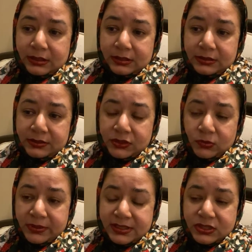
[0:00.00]
the
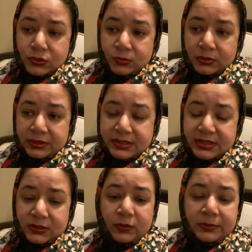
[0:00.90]
US towards
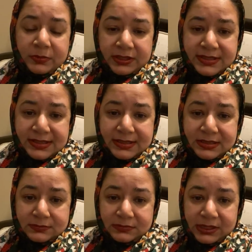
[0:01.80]
a one-party
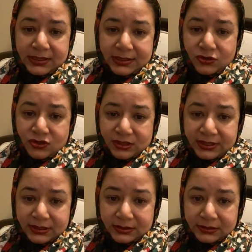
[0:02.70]
system like in
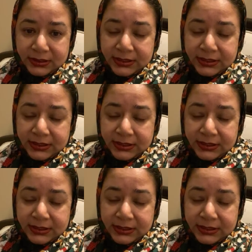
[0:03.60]
China,